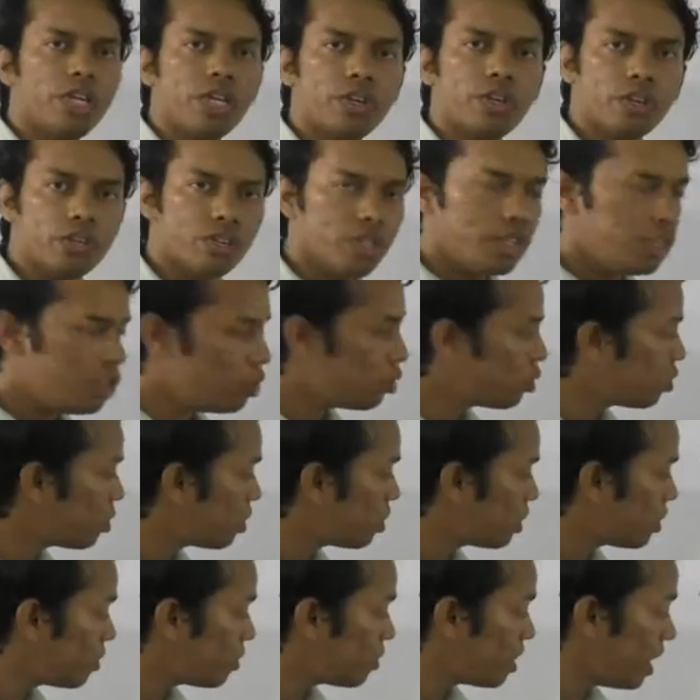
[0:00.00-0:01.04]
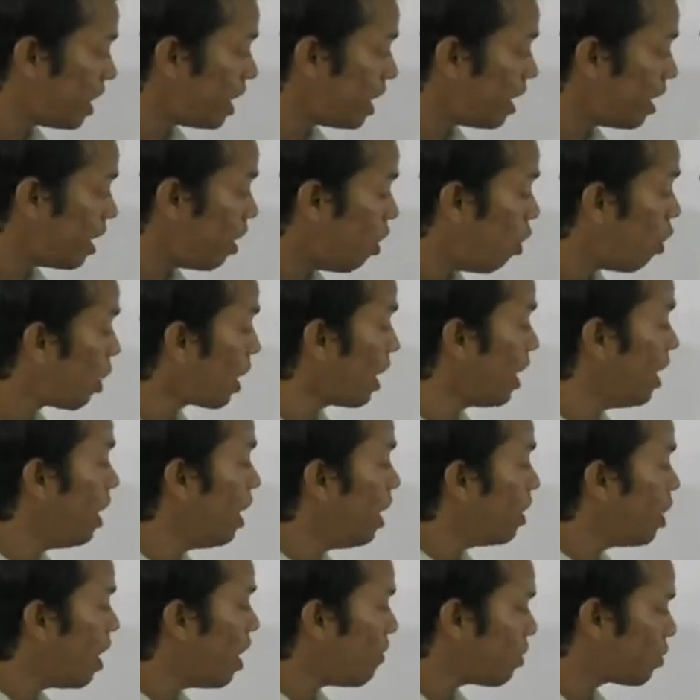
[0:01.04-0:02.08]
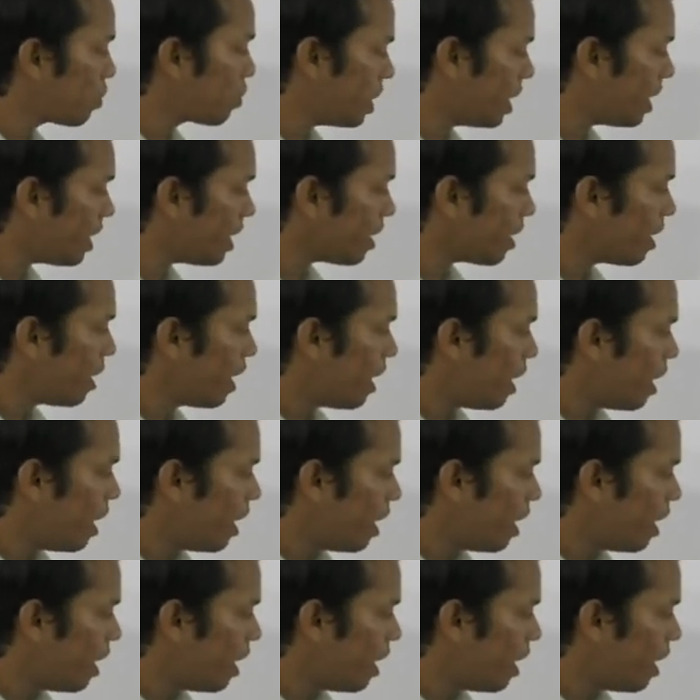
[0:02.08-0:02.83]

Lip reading: equation you say, okay, you have to think,